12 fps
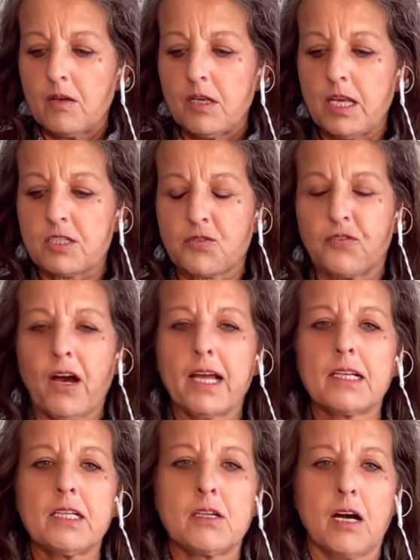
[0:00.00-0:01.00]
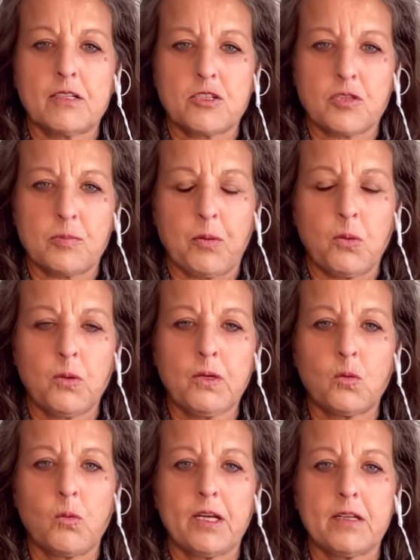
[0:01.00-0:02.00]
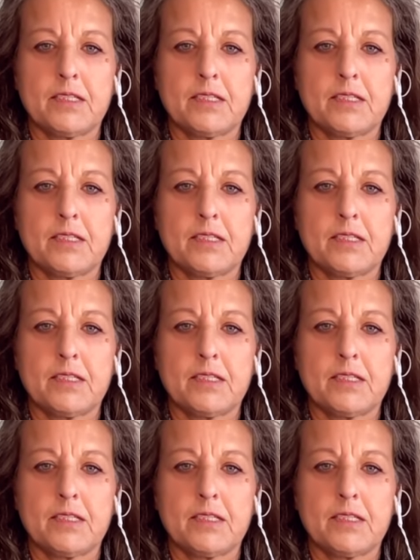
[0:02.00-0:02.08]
it's finally gotten to the point where